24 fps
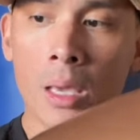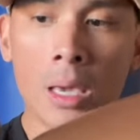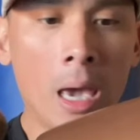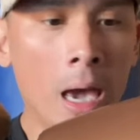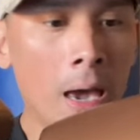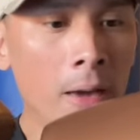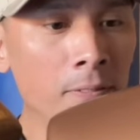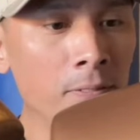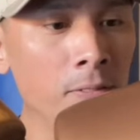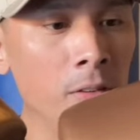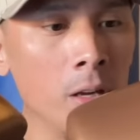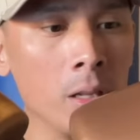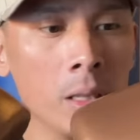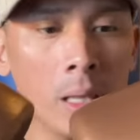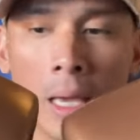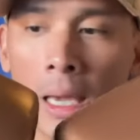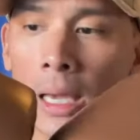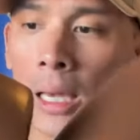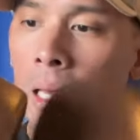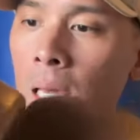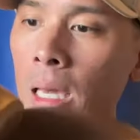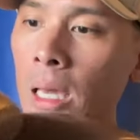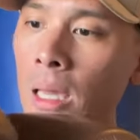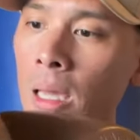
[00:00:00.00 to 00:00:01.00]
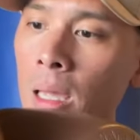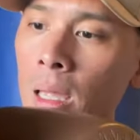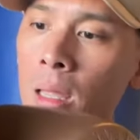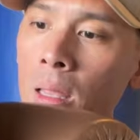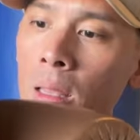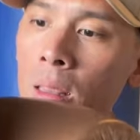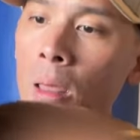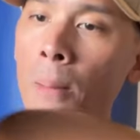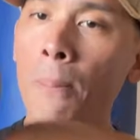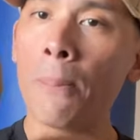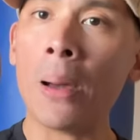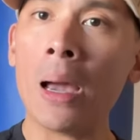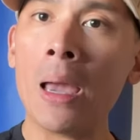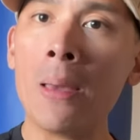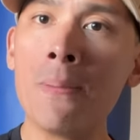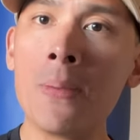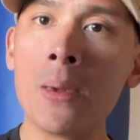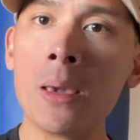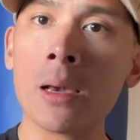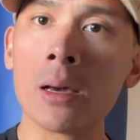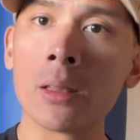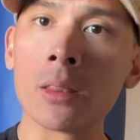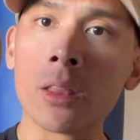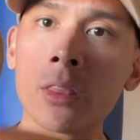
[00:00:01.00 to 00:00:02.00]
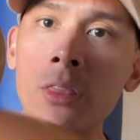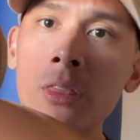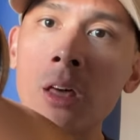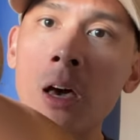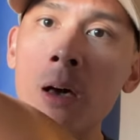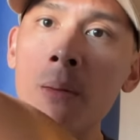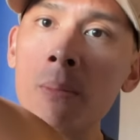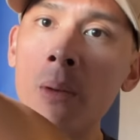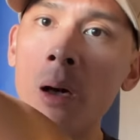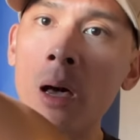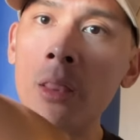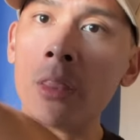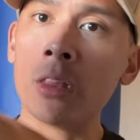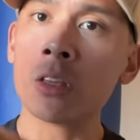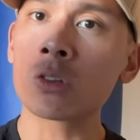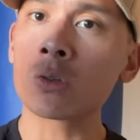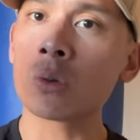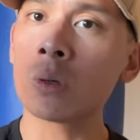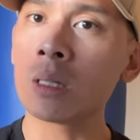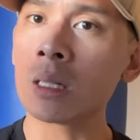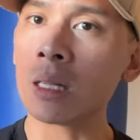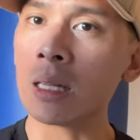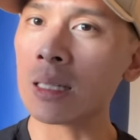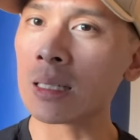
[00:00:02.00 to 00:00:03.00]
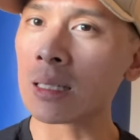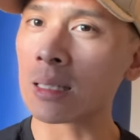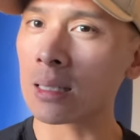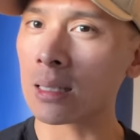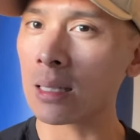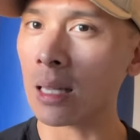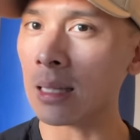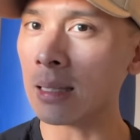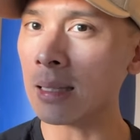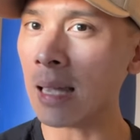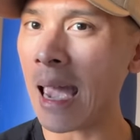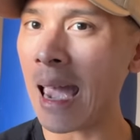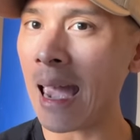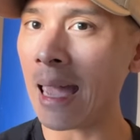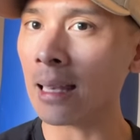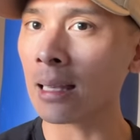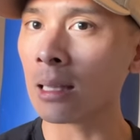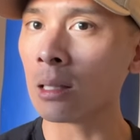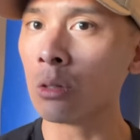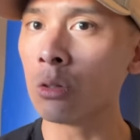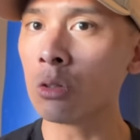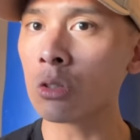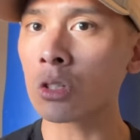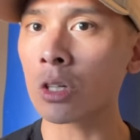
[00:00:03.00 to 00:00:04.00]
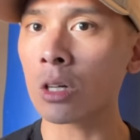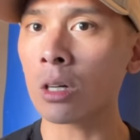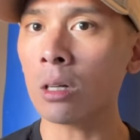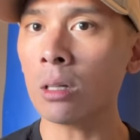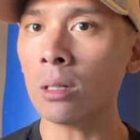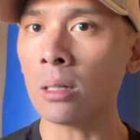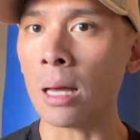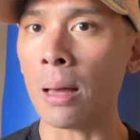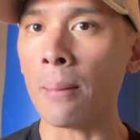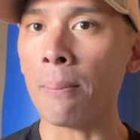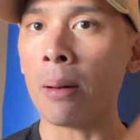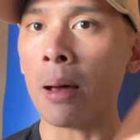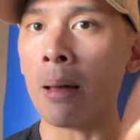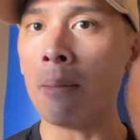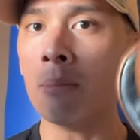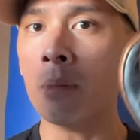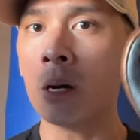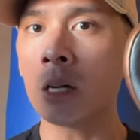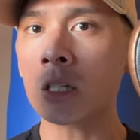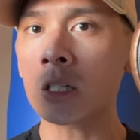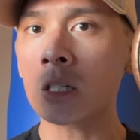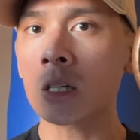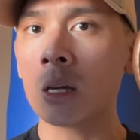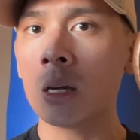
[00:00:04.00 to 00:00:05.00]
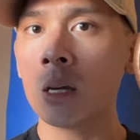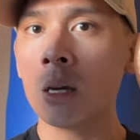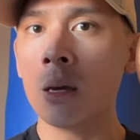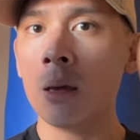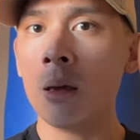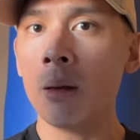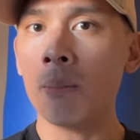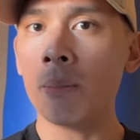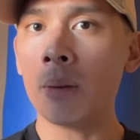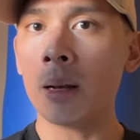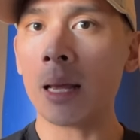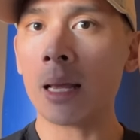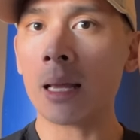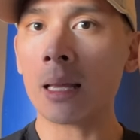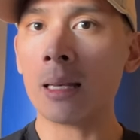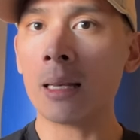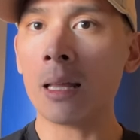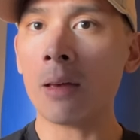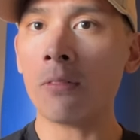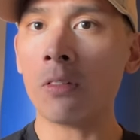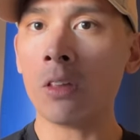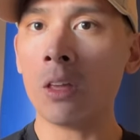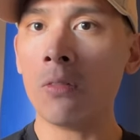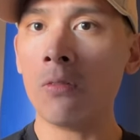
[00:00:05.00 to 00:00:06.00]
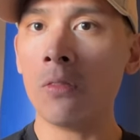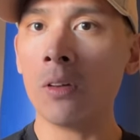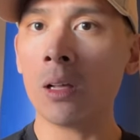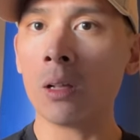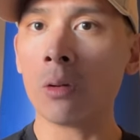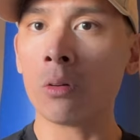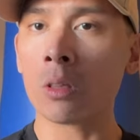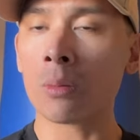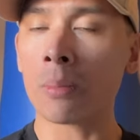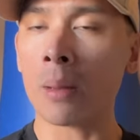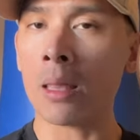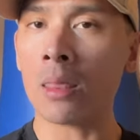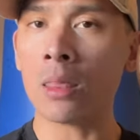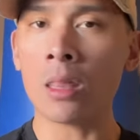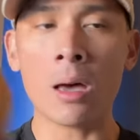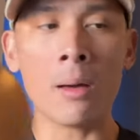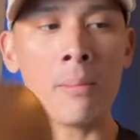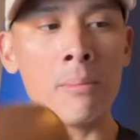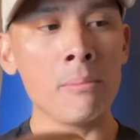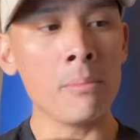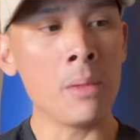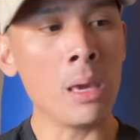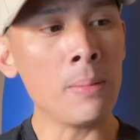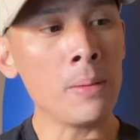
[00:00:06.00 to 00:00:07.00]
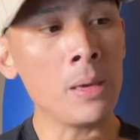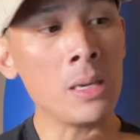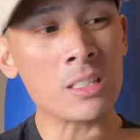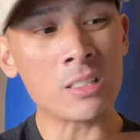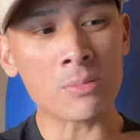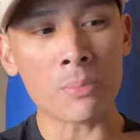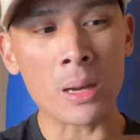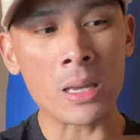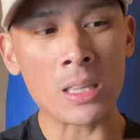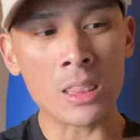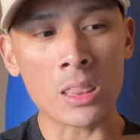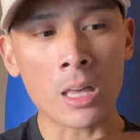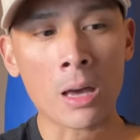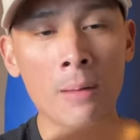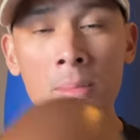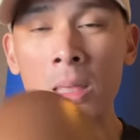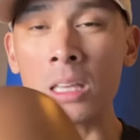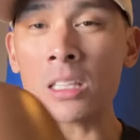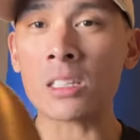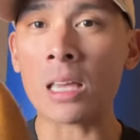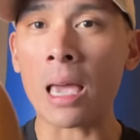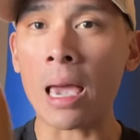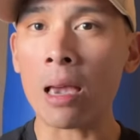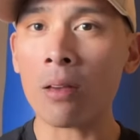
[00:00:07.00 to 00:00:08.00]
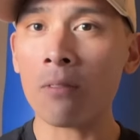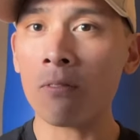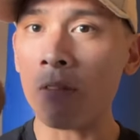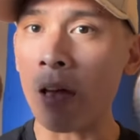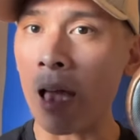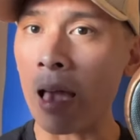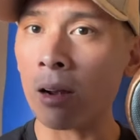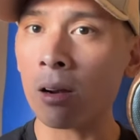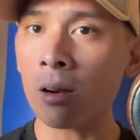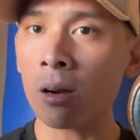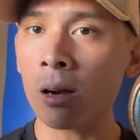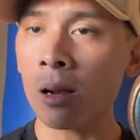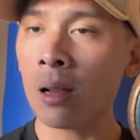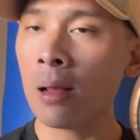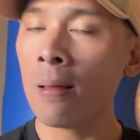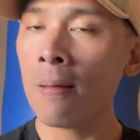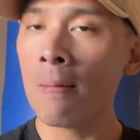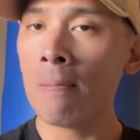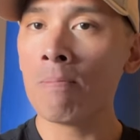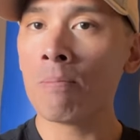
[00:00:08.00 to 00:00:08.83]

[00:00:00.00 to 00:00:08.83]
I feel like the piping on the thumb on this one is a tad looser, not by much, but I can definitely feel it with my thumb. Maybe it's my thumb that's fatter.